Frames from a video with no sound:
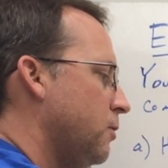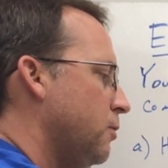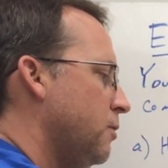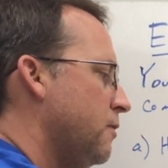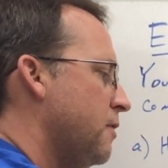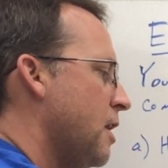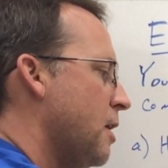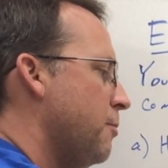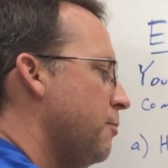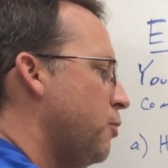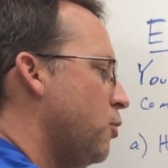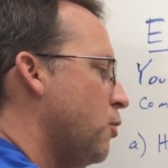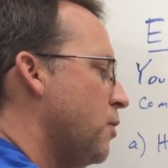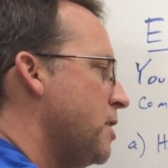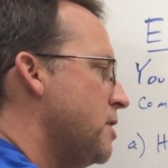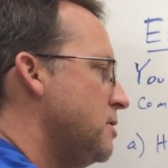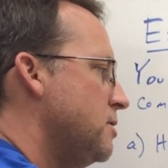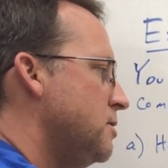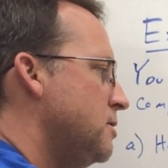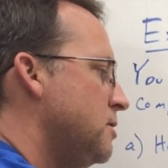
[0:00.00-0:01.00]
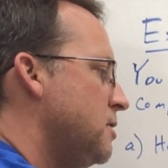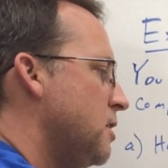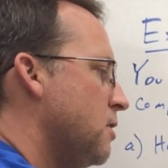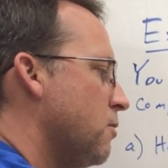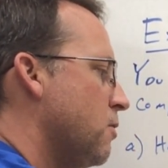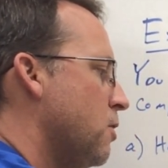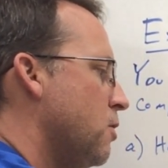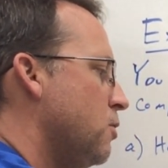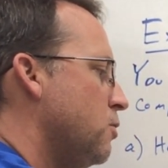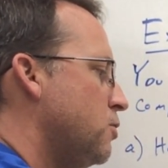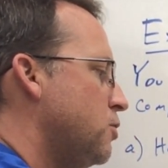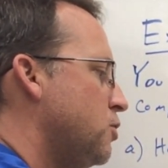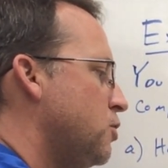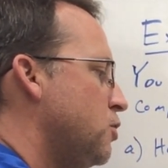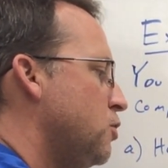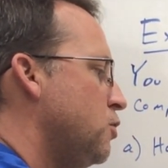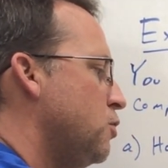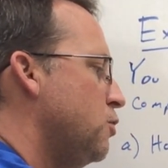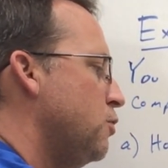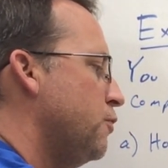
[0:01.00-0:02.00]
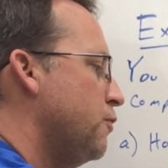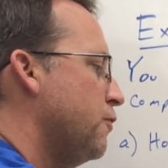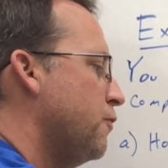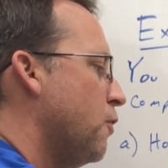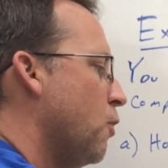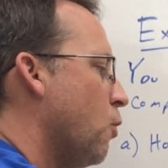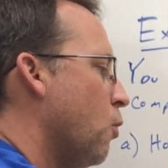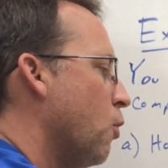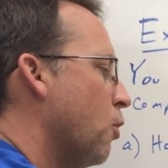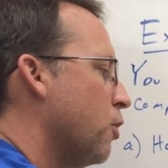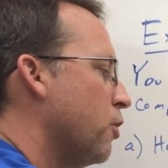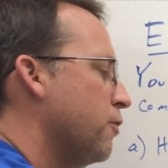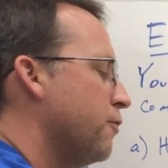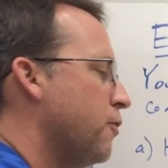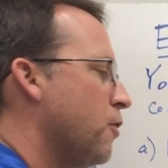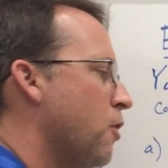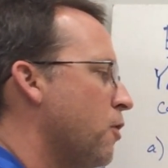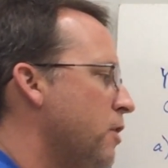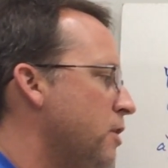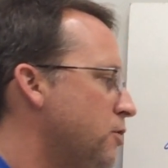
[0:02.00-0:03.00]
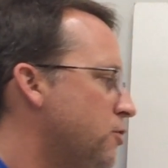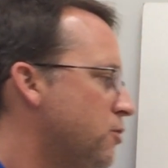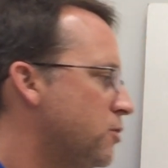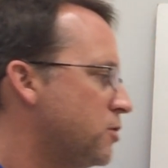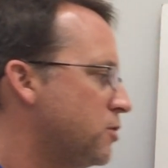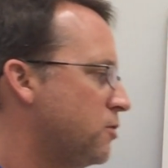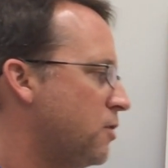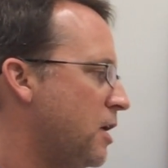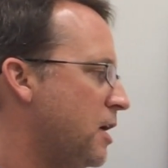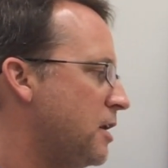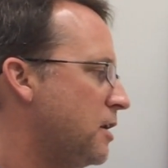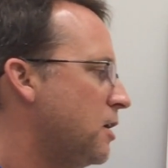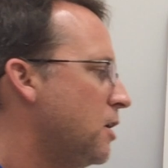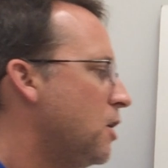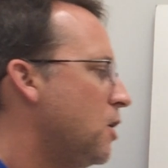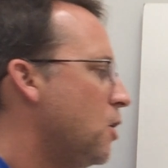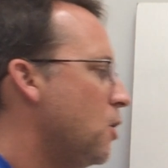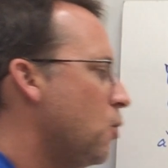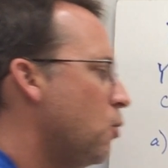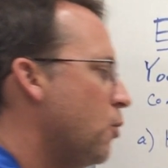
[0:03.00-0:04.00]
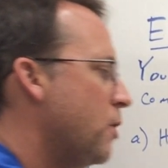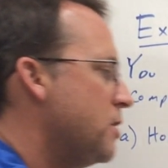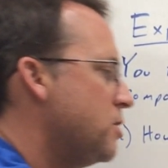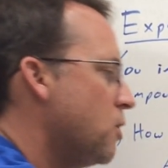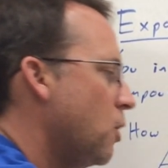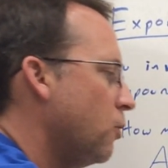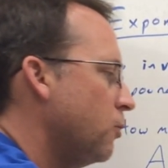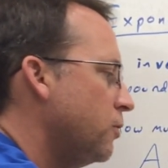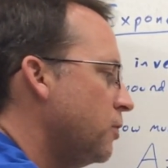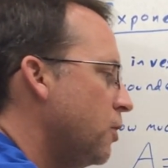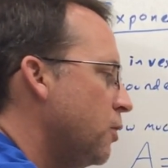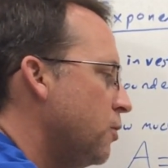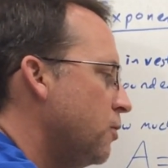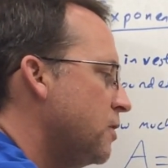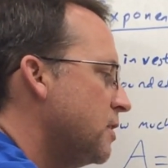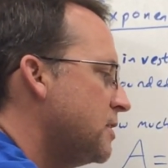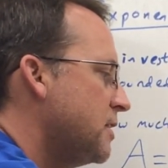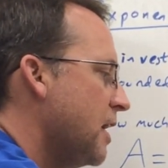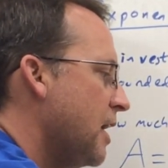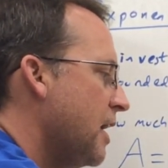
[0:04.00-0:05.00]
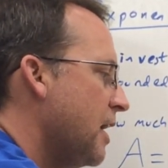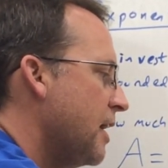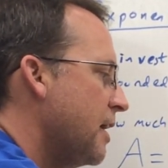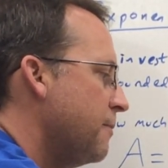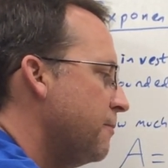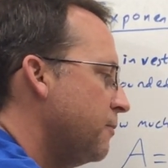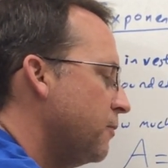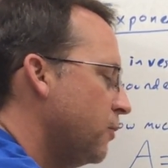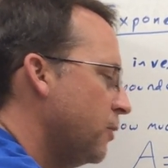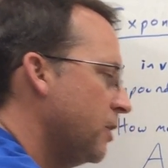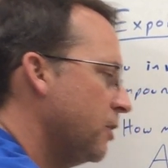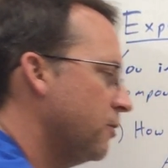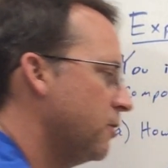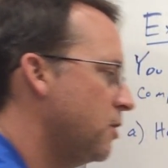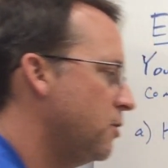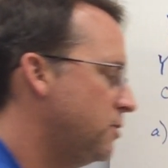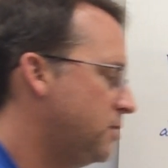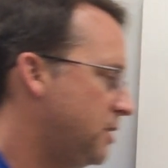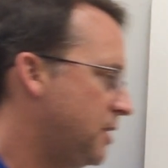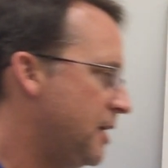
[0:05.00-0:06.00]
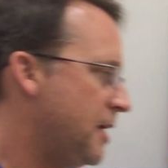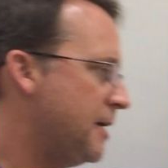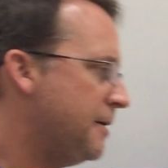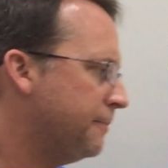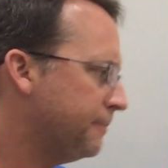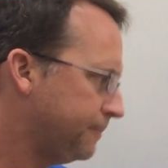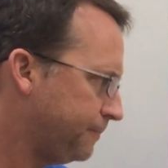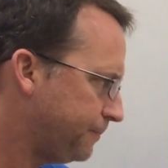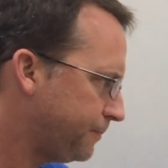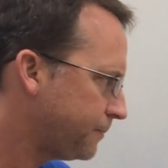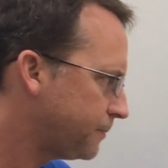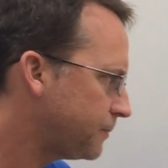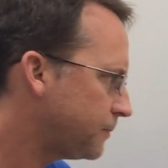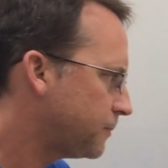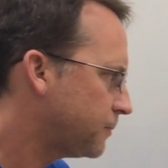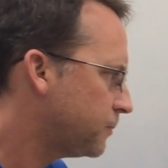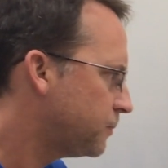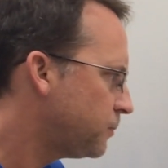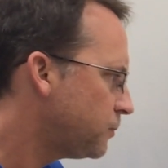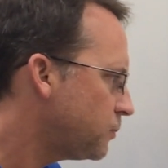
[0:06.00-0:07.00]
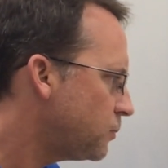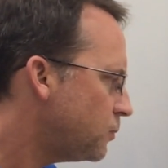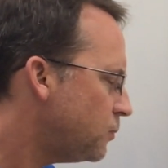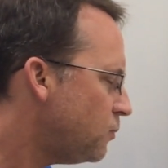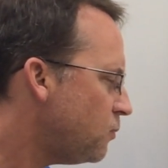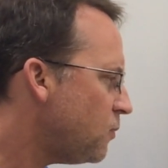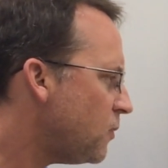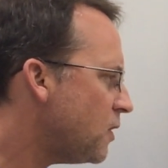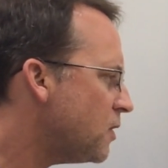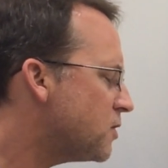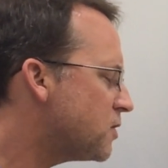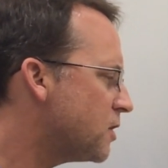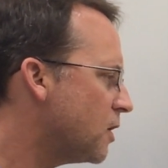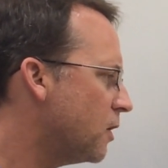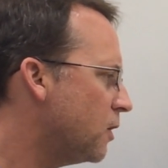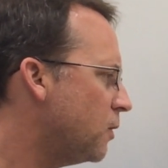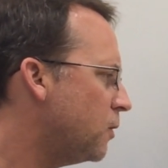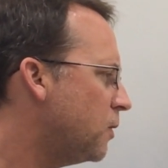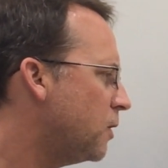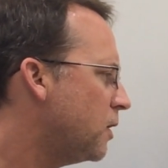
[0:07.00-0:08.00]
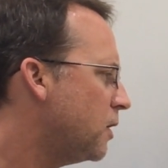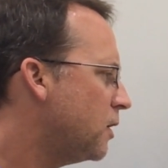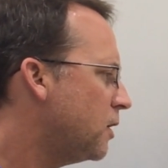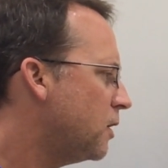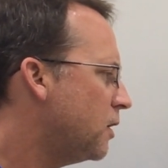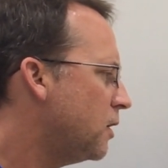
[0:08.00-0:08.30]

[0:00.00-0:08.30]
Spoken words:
we've got 0.024 for our interest rate. We don't know the time. We don't know T. So